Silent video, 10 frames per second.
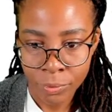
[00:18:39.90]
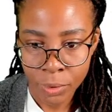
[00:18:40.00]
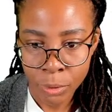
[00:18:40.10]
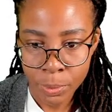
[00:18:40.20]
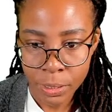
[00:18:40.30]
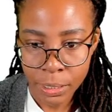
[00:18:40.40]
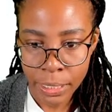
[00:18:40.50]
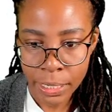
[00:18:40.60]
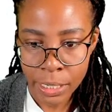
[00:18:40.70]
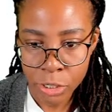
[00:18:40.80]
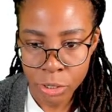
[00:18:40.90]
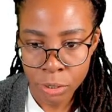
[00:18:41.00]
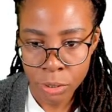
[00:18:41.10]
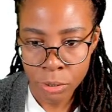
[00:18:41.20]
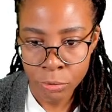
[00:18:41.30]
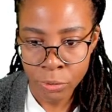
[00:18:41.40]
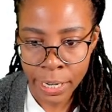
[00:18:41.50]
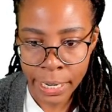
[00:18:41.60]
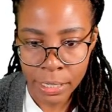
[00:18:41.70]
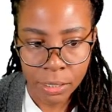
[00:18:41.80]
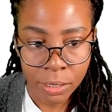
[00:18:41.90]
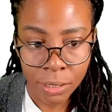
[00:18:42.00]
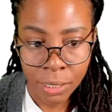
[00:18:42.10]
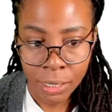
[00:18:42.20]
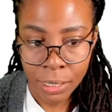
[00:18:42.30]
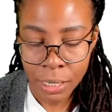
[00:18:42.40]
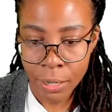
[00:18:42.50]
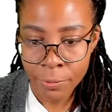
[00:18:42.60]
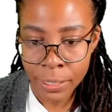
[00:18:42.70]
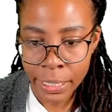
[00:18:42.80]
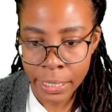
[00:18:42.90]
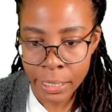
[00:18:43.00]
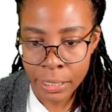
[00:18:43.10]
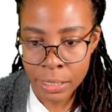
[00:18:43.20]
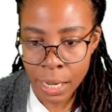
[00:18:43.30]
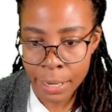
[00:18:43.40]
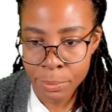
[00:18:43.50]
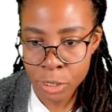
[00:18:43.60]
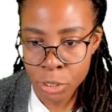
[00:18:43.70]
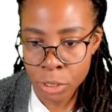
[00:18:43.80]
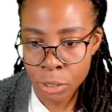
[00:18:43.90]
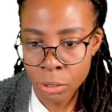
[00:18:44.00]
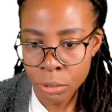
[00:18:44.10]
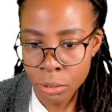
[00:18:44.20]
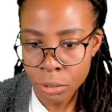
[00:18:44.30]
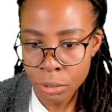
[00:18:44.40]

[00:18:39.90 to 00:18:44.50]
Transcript: Oops, initial rate, lovely, times 2.